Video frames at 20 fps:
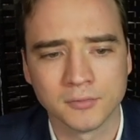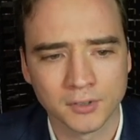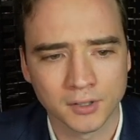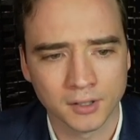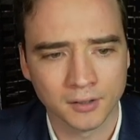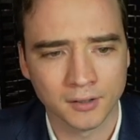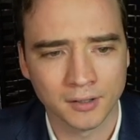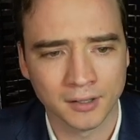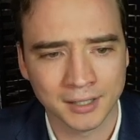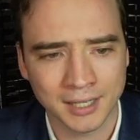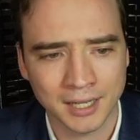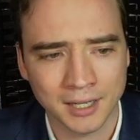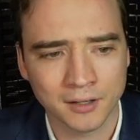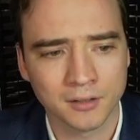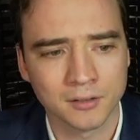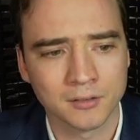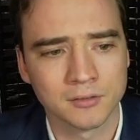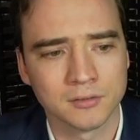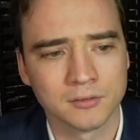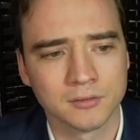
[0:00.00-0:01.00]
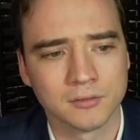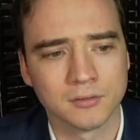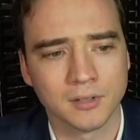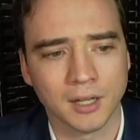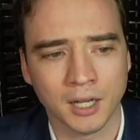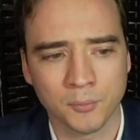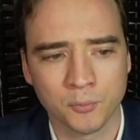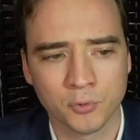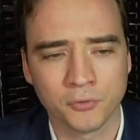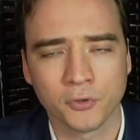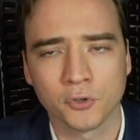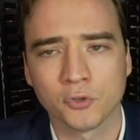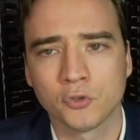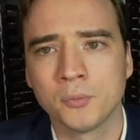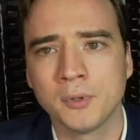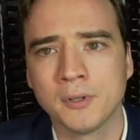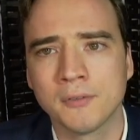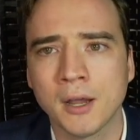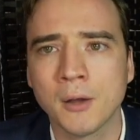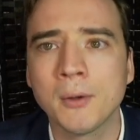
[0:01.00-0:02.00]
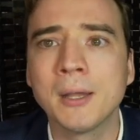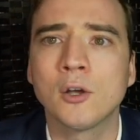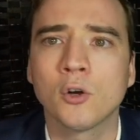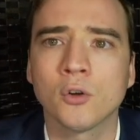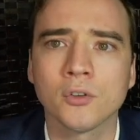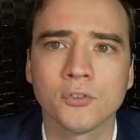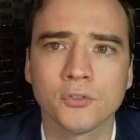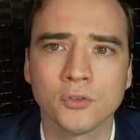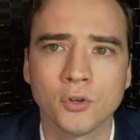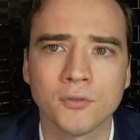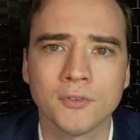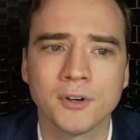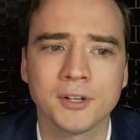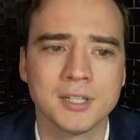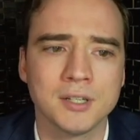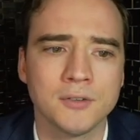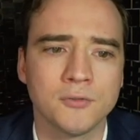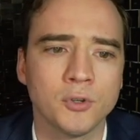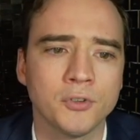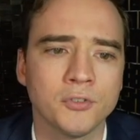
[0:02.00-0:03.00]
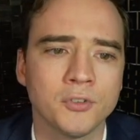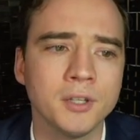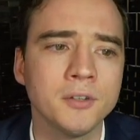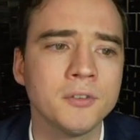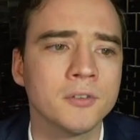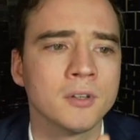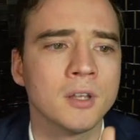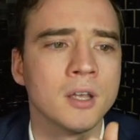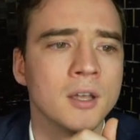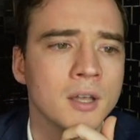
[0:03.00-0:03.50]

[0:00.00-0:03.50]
Again, I prefer to be very conservative with this.